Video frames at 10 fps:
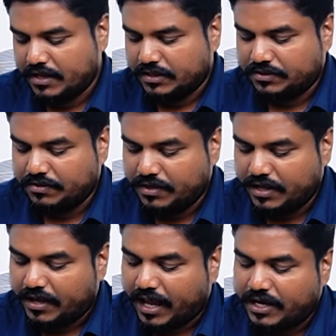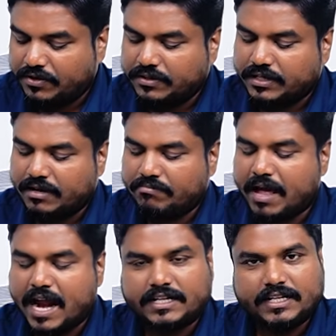So I took a
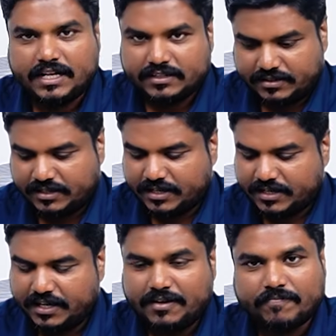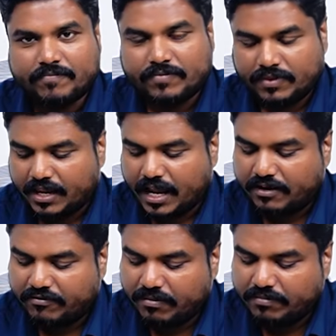bacteria's DNA
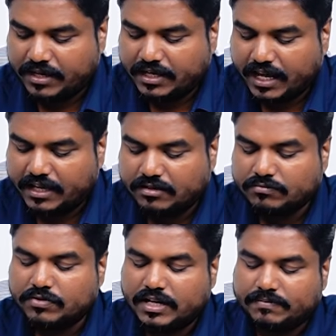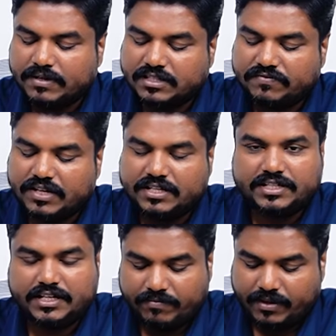and from that I removed a specific
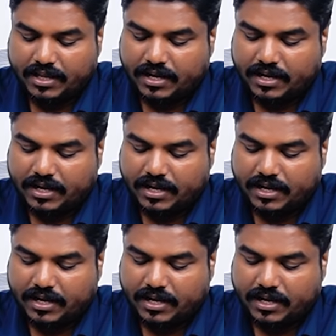gene.